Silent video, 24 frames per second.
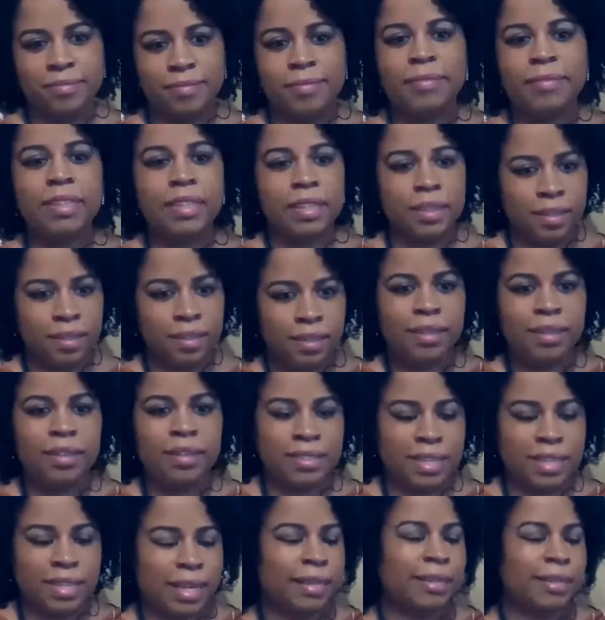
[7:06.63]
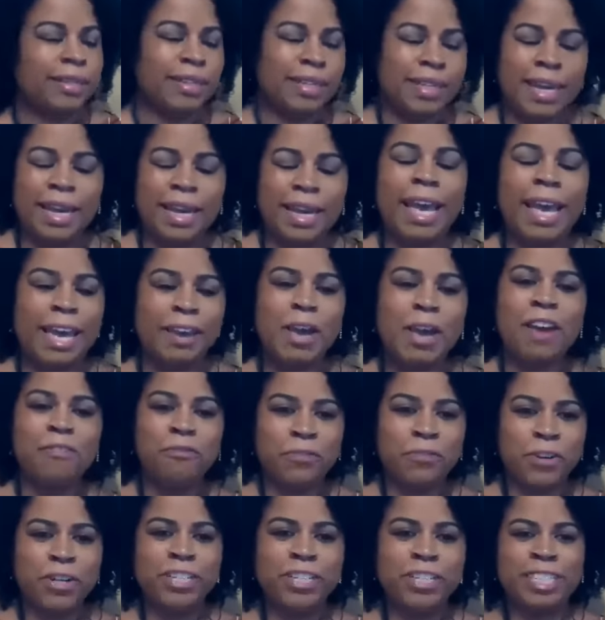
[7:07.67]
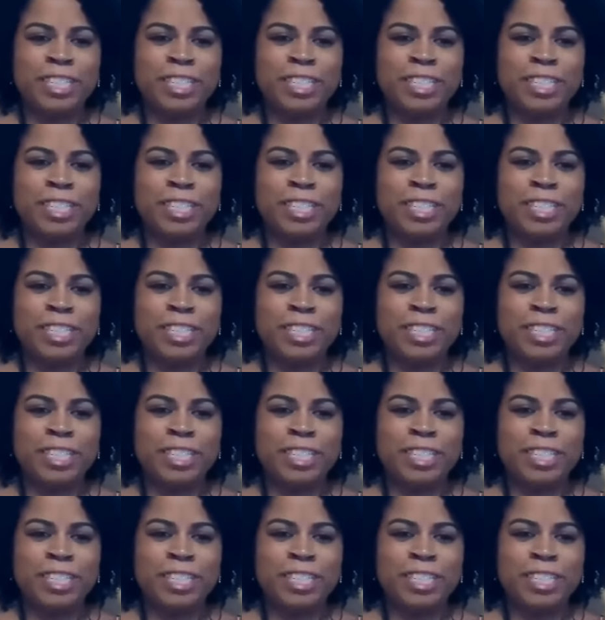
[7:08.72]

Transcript: okay. Then on they